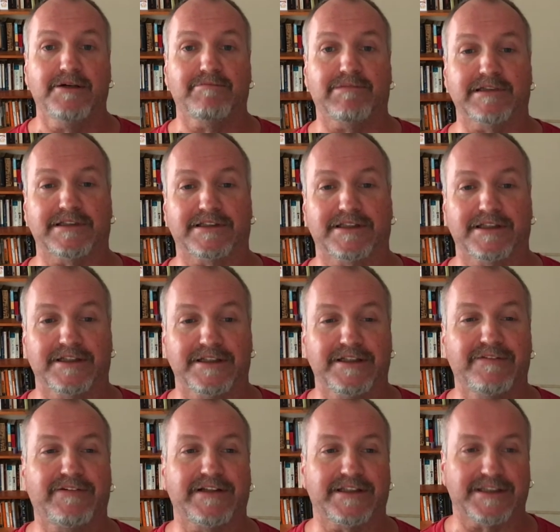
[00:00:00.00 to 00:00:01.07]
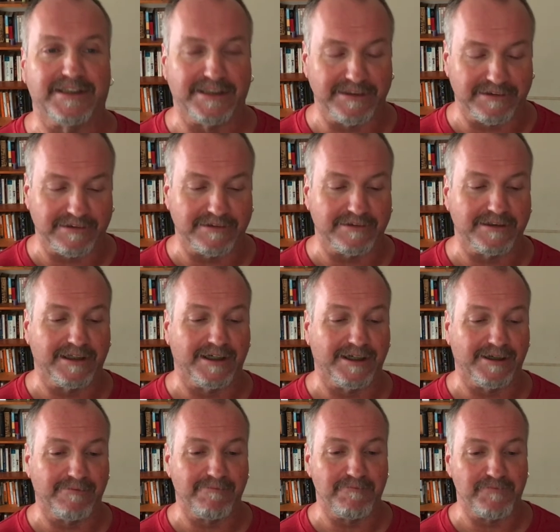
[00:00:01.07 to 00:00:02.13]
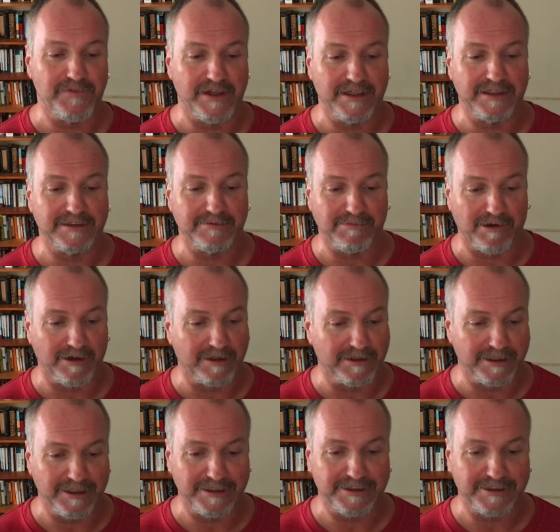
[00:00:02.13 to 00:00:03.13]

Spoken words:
But even still, it is important.